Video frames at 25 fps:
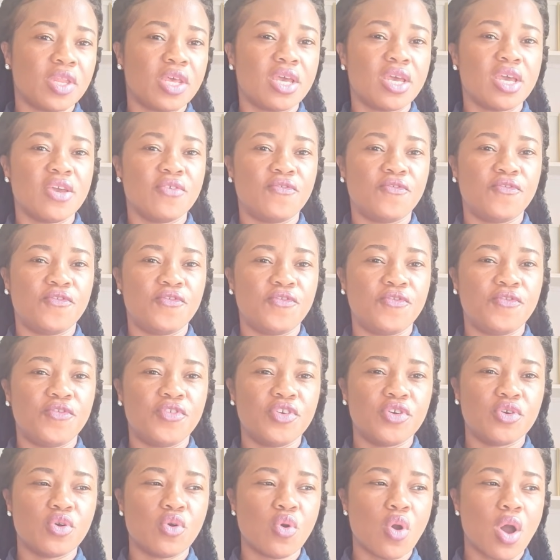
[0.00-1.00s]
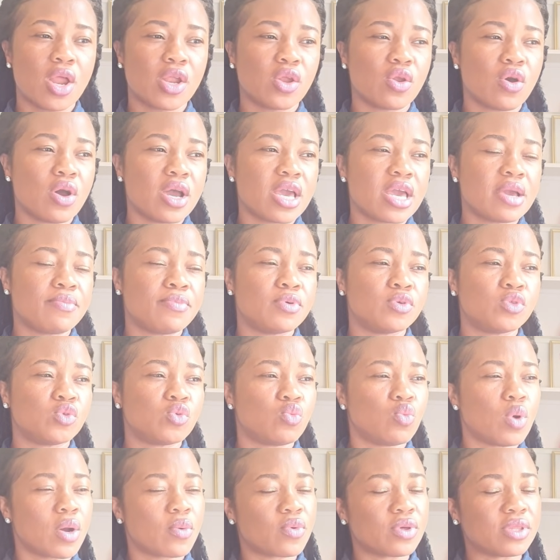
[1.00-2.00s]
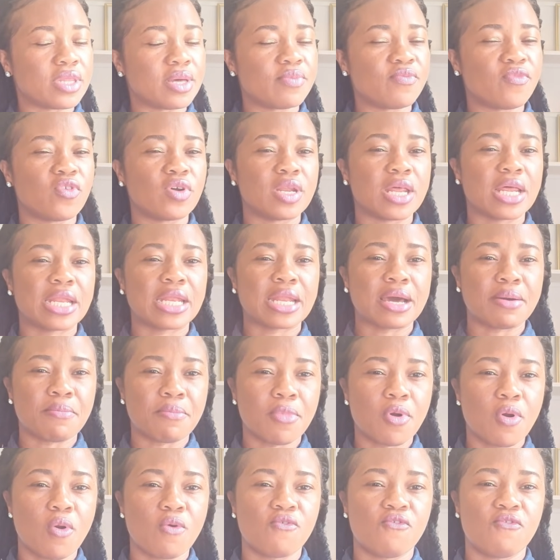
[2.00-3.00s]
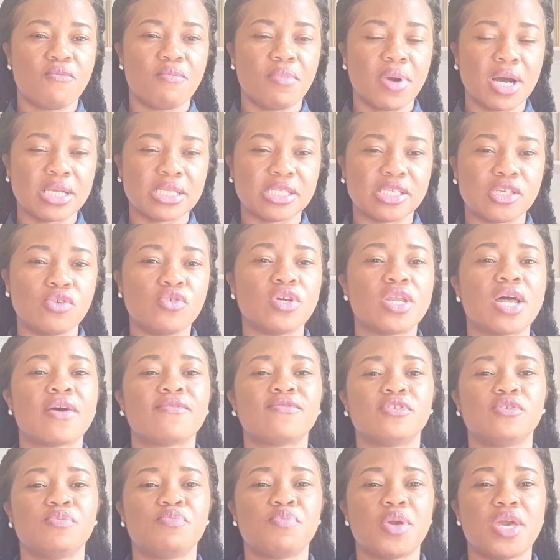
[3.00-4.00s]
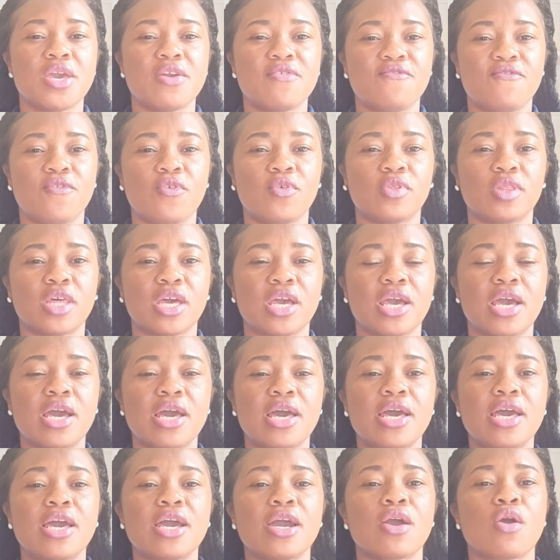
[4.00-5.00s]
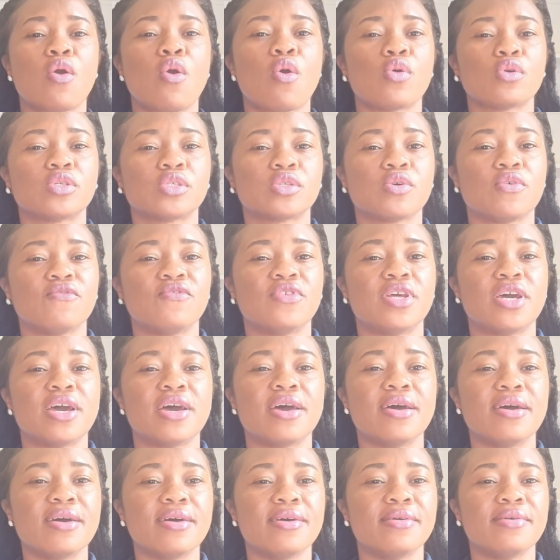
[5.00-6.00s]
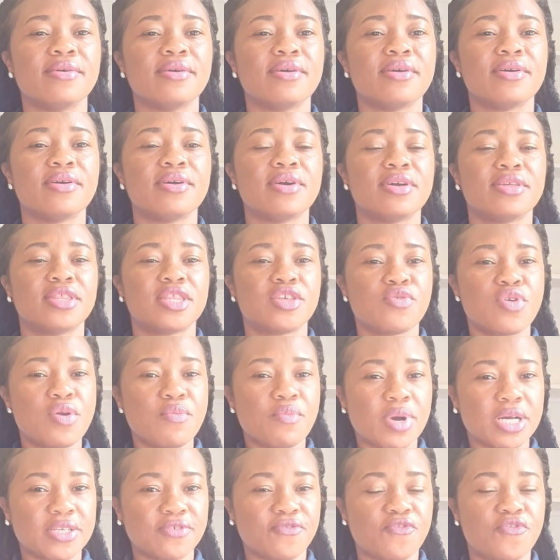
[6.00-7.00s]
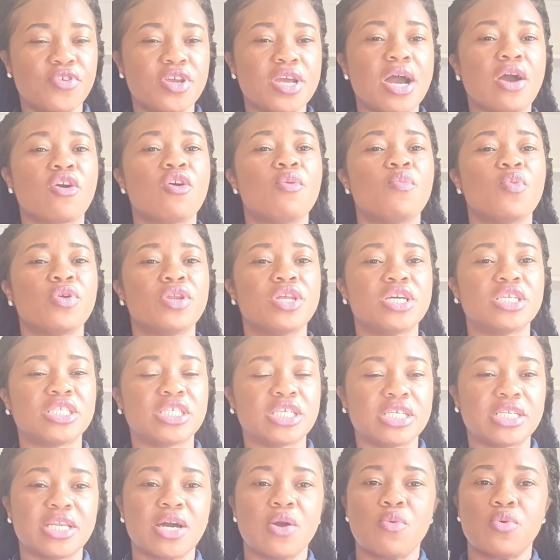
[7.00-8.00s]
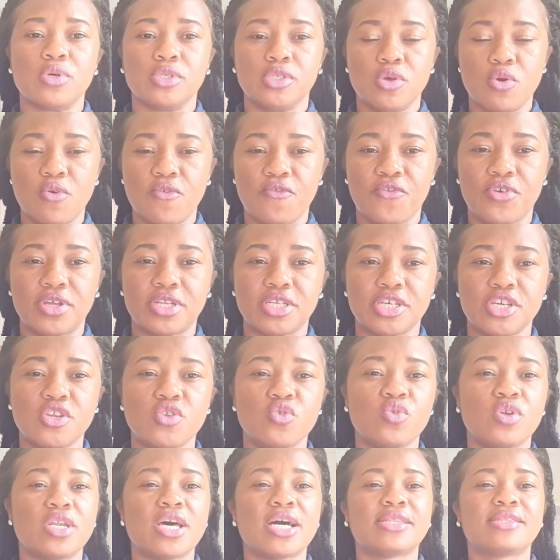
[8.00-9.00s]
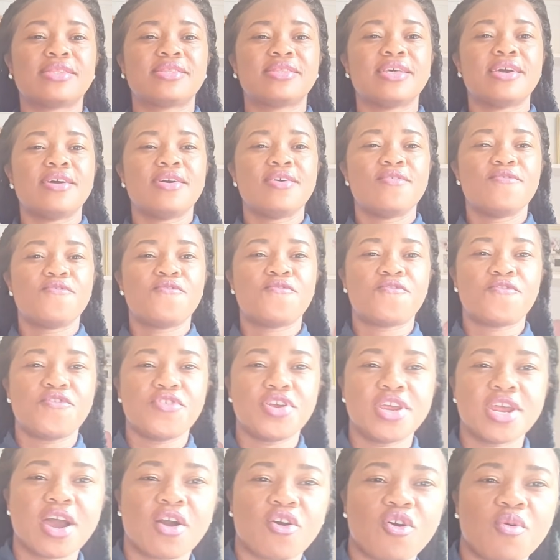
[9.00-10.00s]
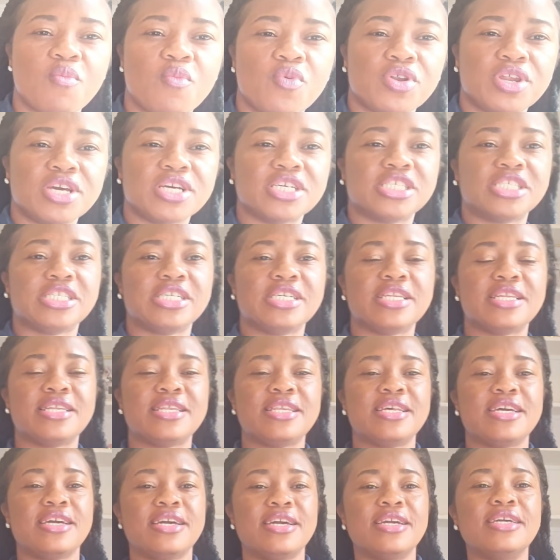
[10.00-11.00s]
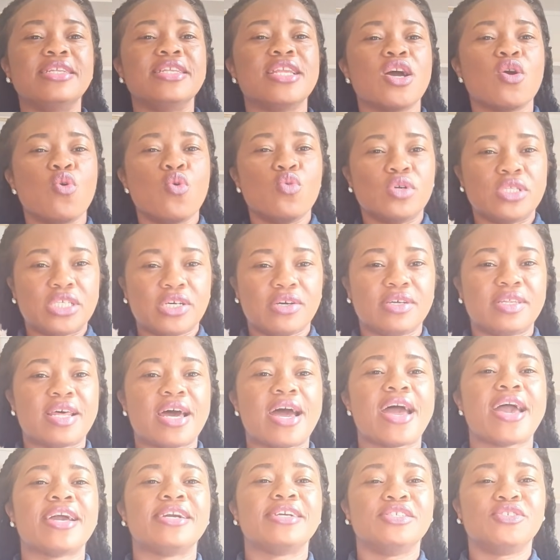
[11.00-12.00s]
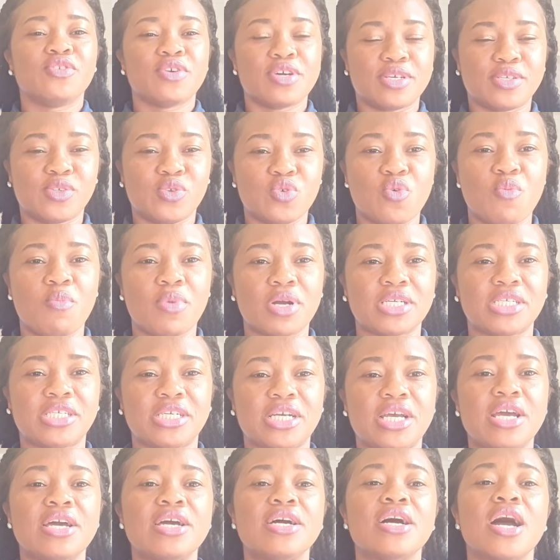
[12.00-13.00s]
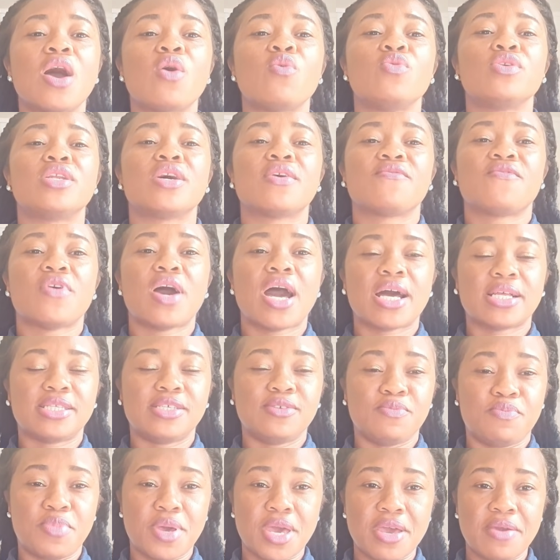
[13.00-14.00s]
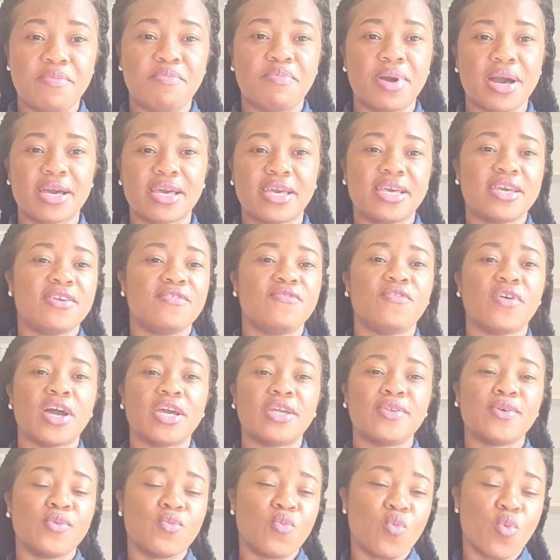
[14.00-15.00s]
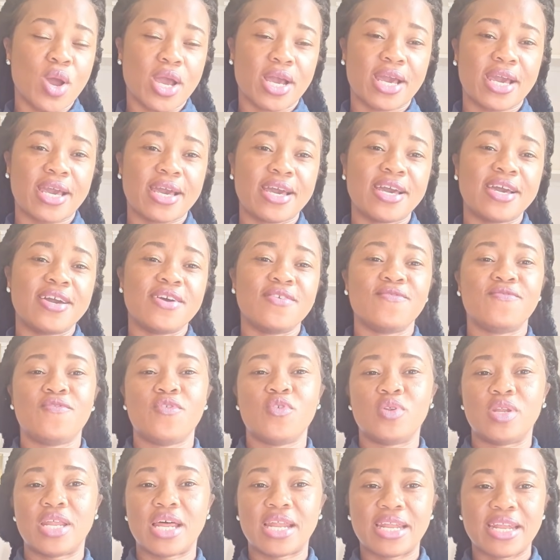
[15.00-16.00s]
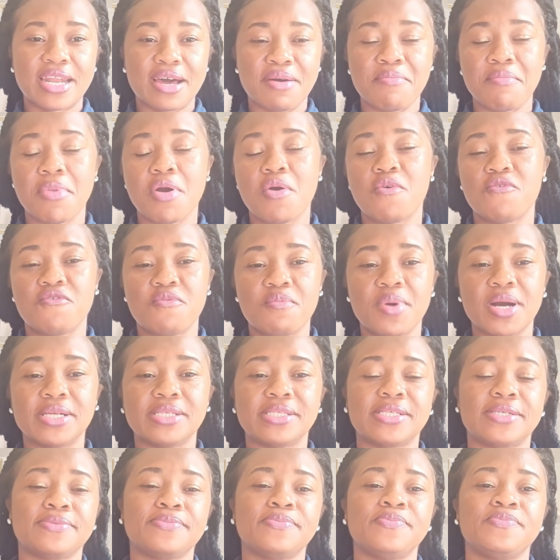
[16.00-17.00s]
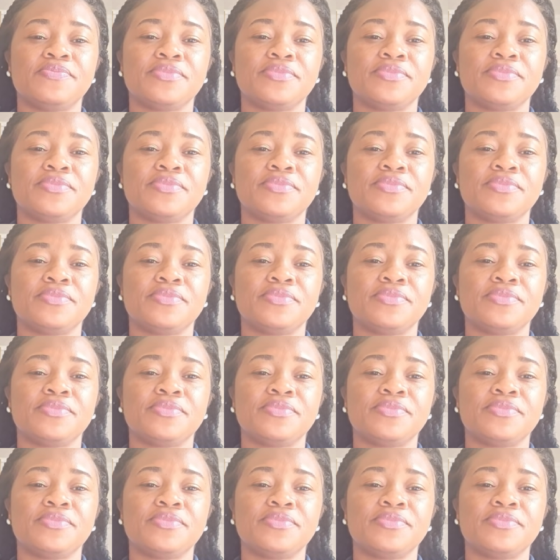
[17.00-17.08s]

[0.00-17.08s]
If you are not able to work with them for that number of months, you'd have to pay for the cost of the 3-month free accommodation that was offered. You know, that free accommodation in the hotel that I enjoy so much, I would have had to pay back if I don't work for that number of months.